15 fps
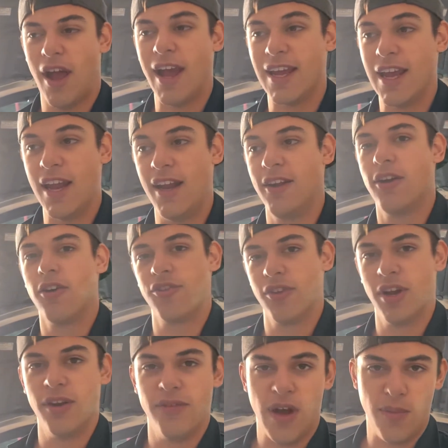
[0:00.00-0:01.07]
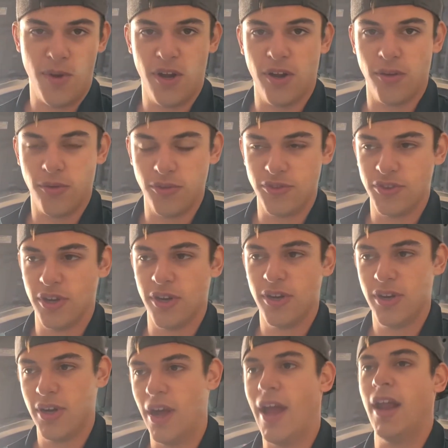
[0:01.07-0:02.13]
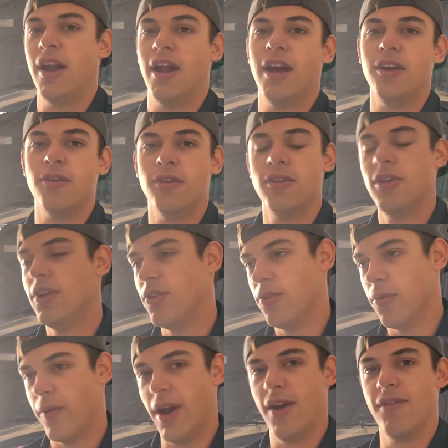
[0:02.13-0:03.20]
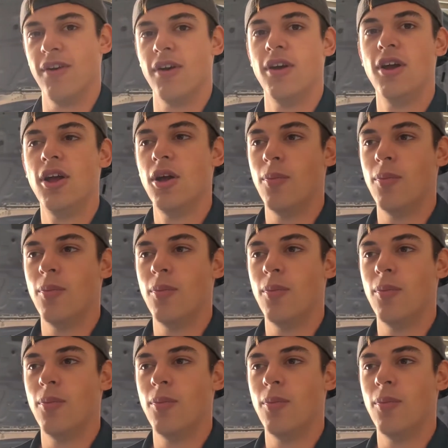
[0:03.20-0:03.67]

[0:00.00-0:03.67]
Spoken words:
I get it, cars are gonna vibrate on cold start and at idle, whatever.